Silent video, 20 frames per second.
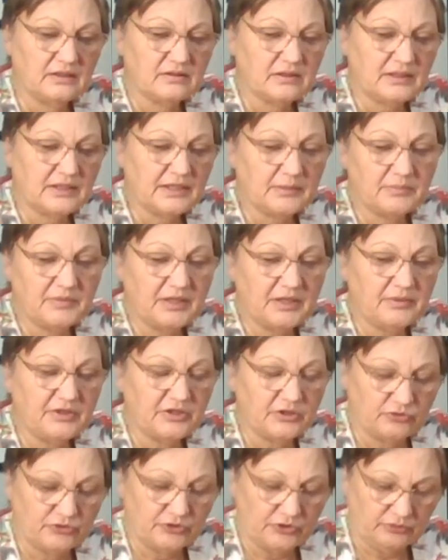like maybe
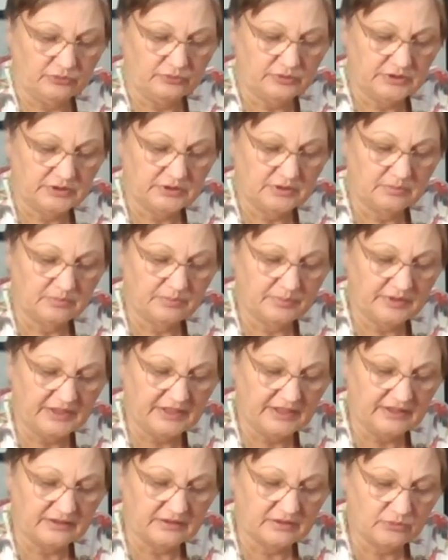you don't,
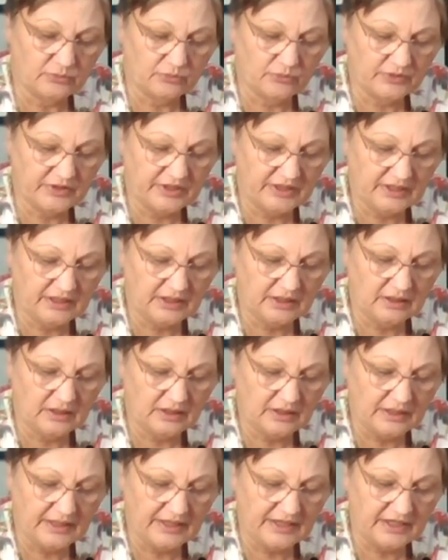but we
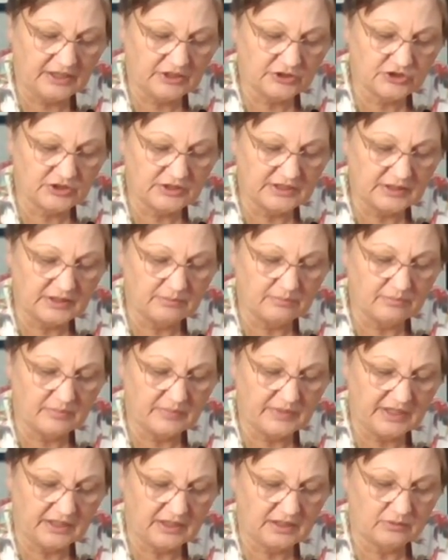actually
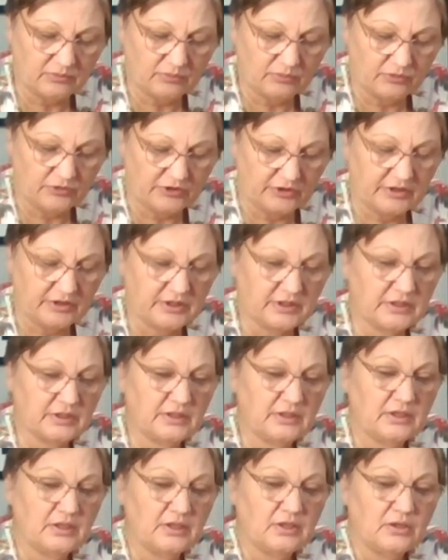make it work.
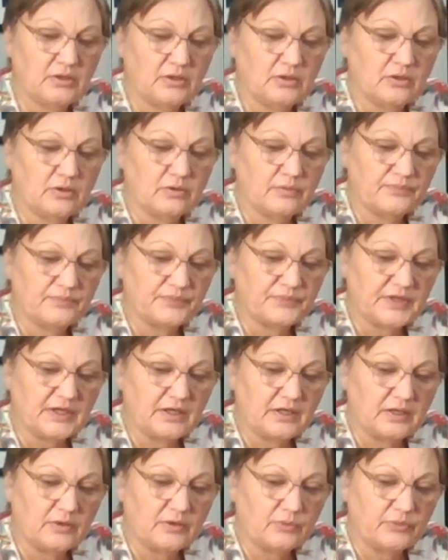
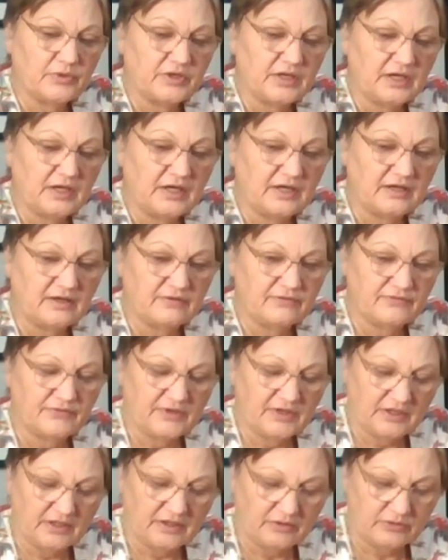We have
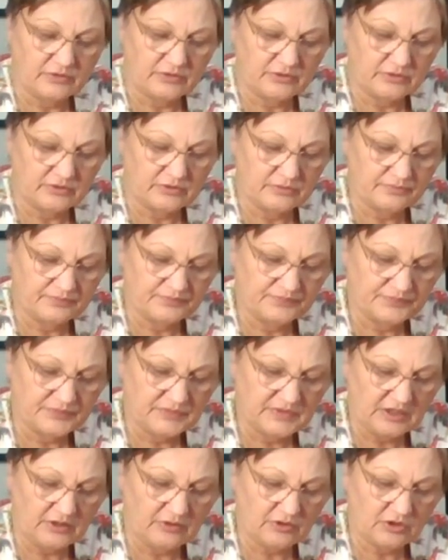our
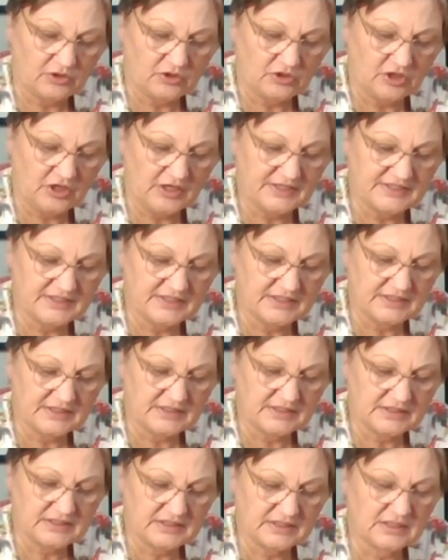
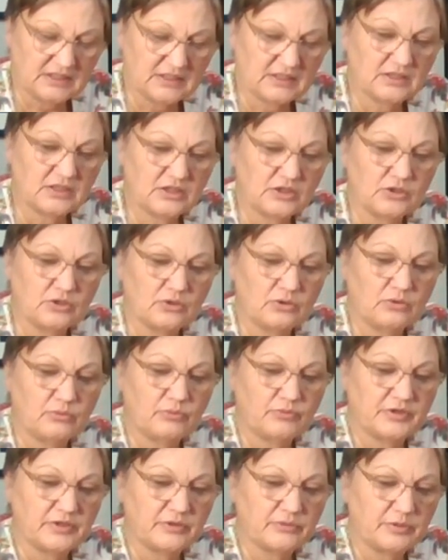closets,
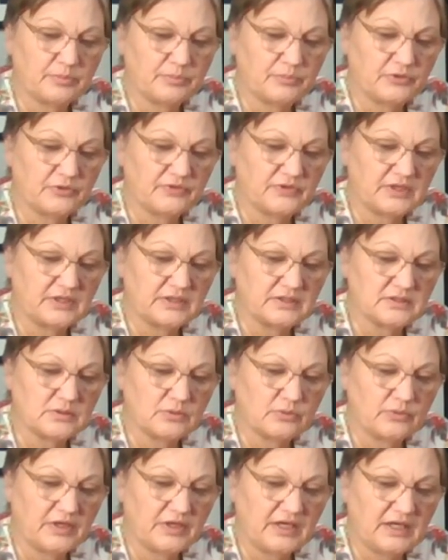where we put things
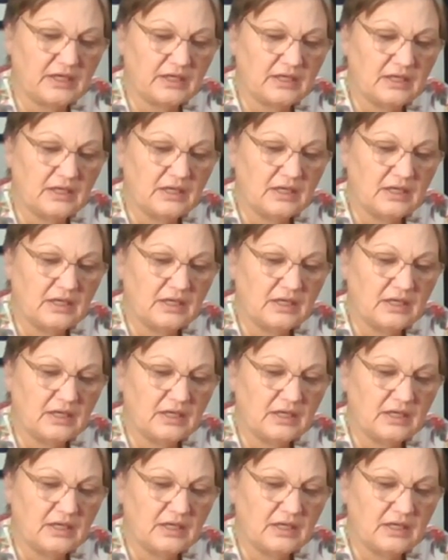away